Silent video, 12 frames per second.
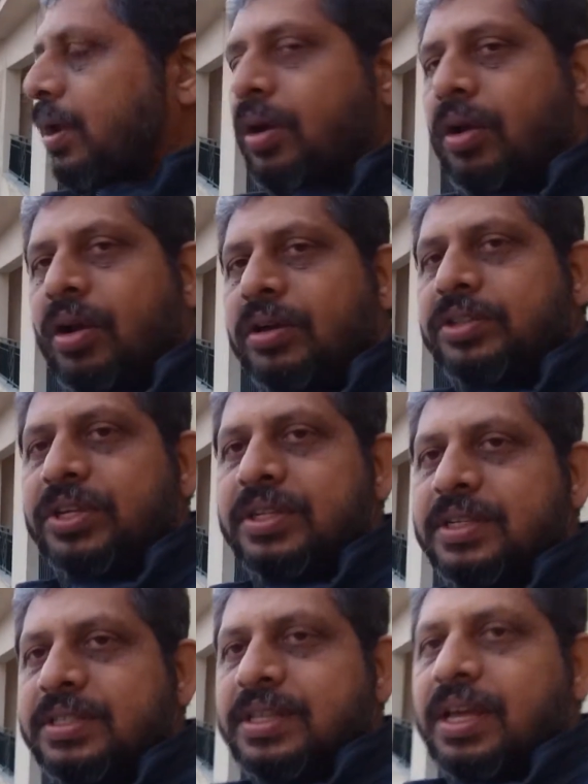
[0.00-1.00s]
Lord
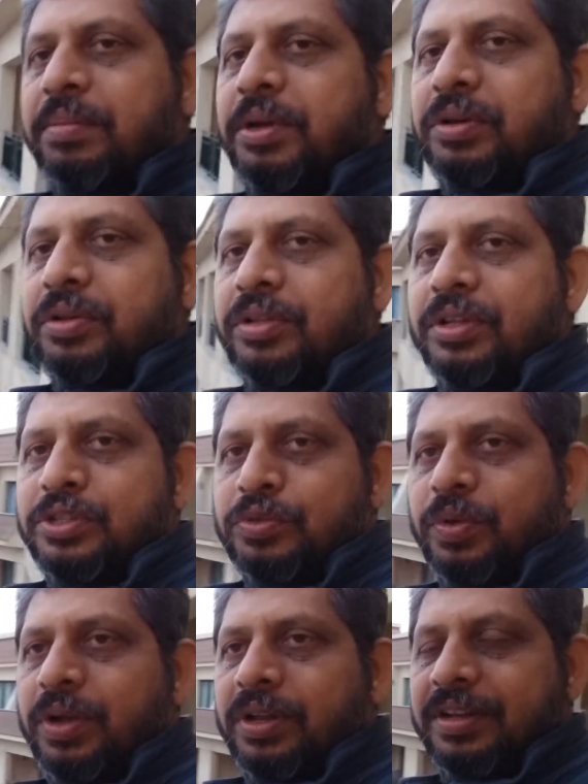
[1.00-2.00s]
Jesus came into this
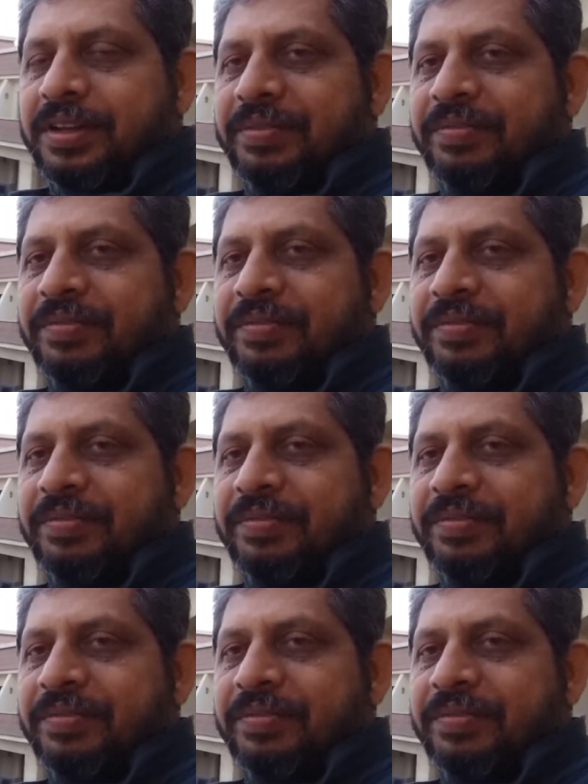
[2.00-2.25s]
world